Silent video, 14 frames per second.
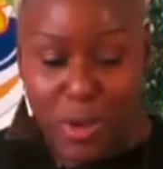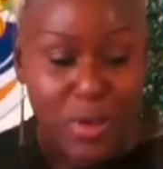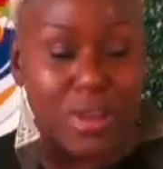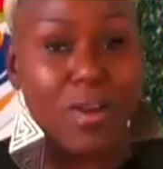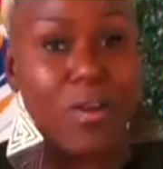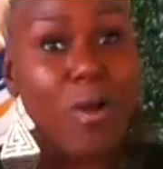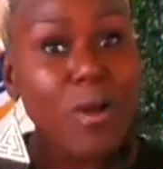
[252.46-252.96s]

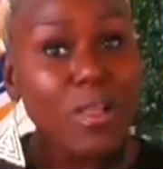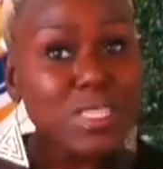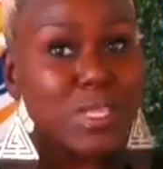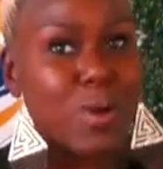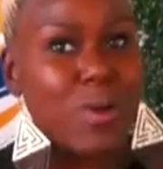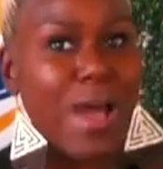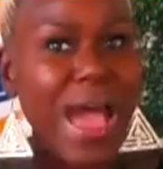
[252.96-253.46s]
going to
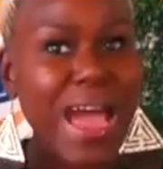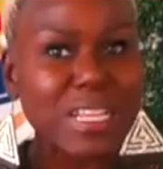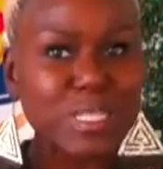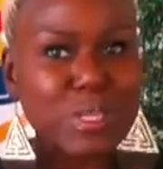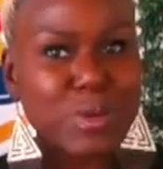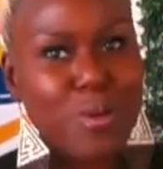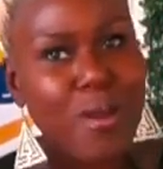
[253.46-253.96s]
also
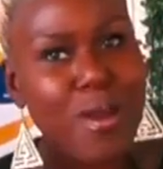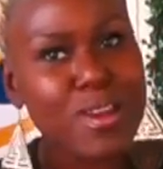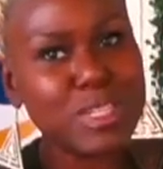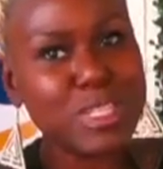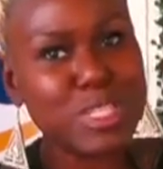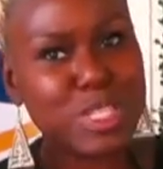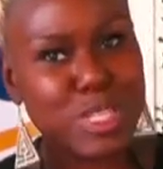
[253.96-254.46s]
add to our
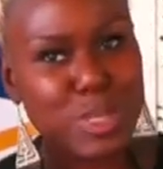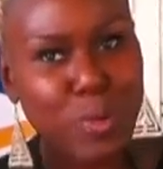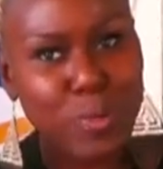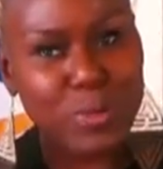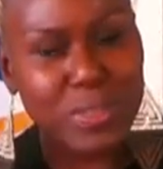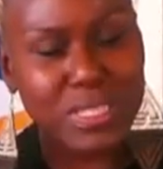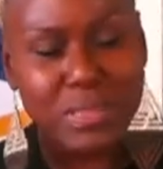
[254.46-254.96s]

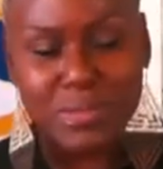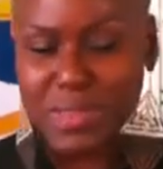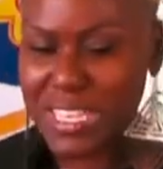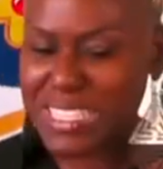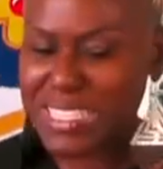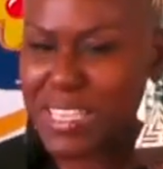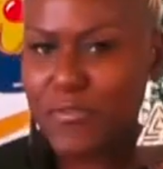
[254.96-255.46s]
juice,
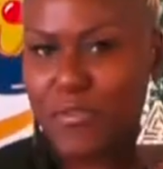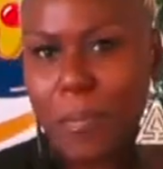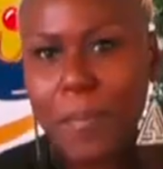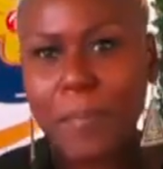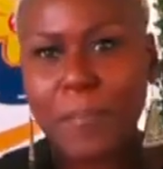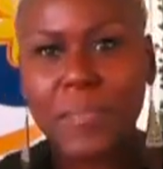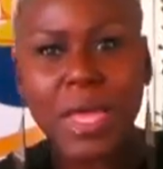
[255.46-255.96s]
make it
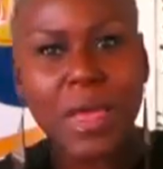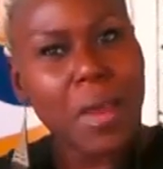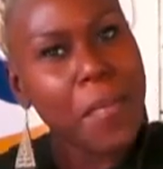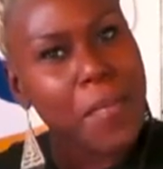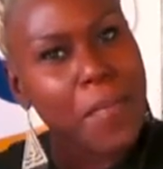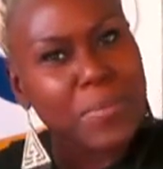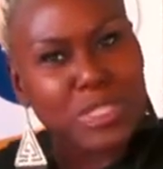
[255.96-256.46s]
even
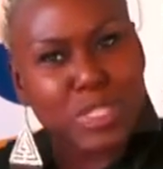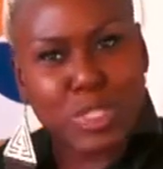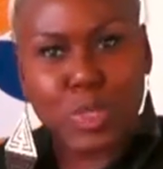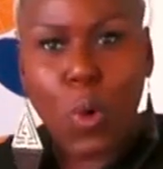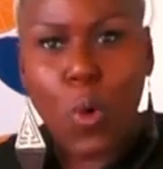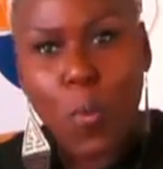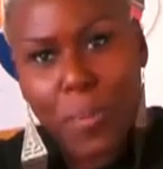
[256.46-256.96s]

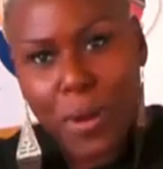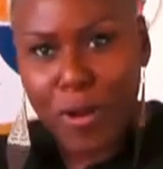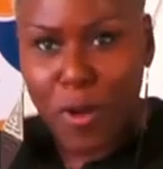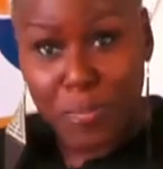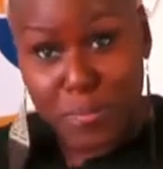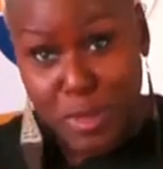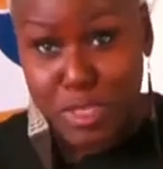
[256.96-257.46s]
super
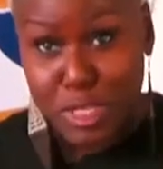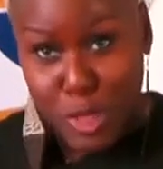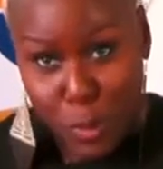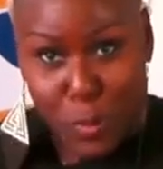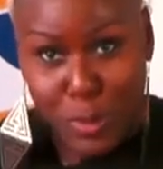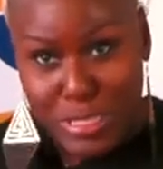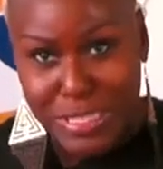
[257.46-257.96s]
up the
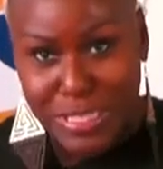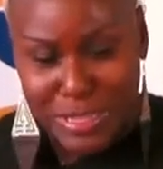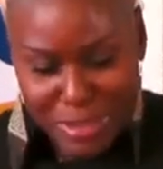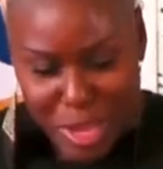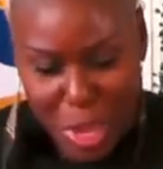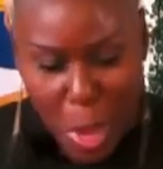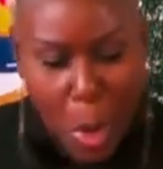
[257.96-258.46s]
juice,
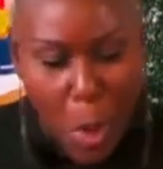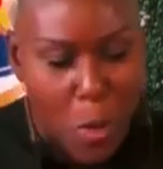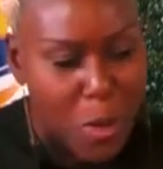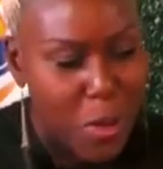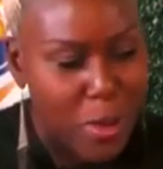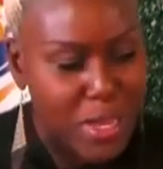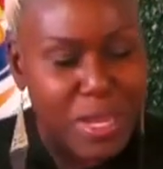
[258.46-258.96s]
we're
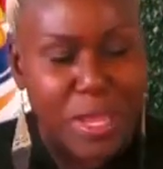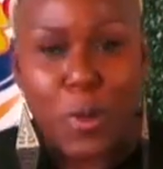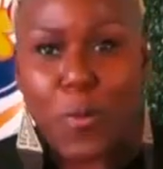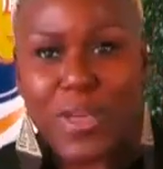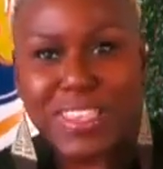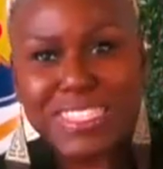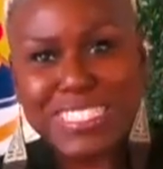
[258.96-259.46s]
going
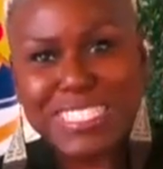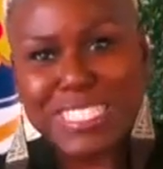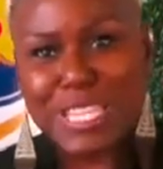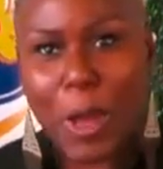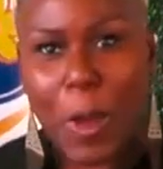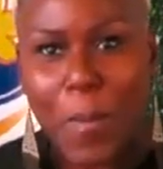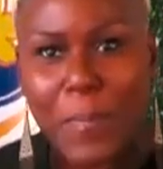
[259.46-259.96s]
in with
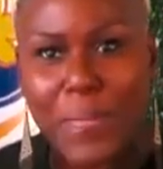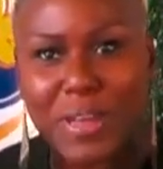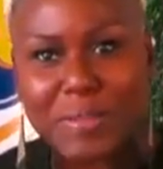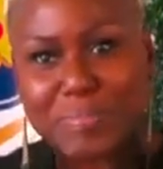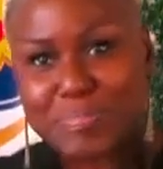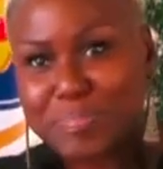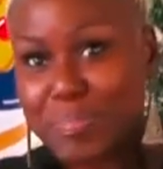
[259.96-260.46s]

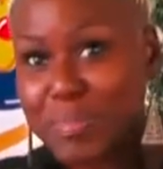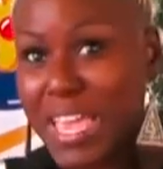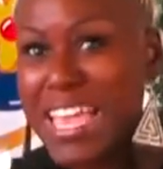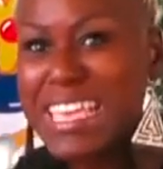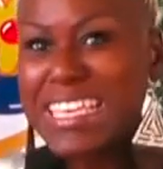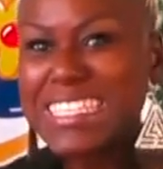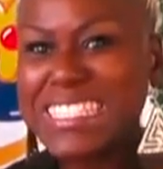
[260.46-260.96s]
some
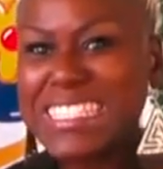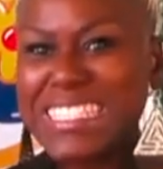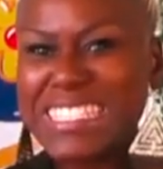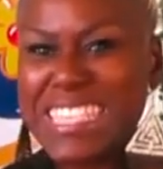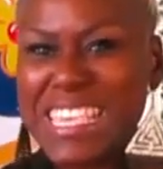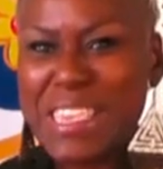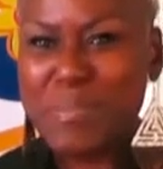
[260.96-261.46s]

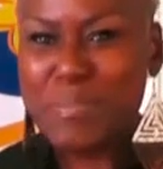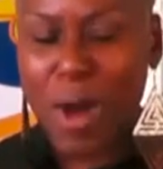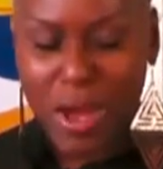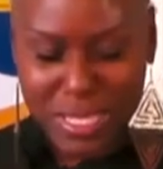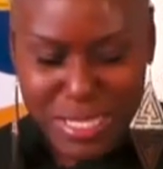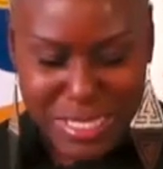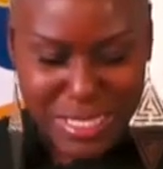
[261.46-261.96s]
sea
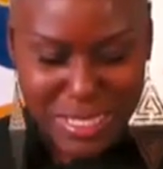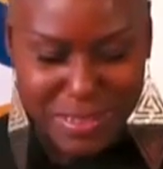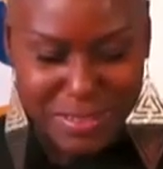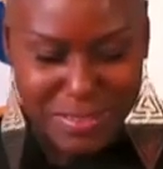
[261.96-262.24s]
moss,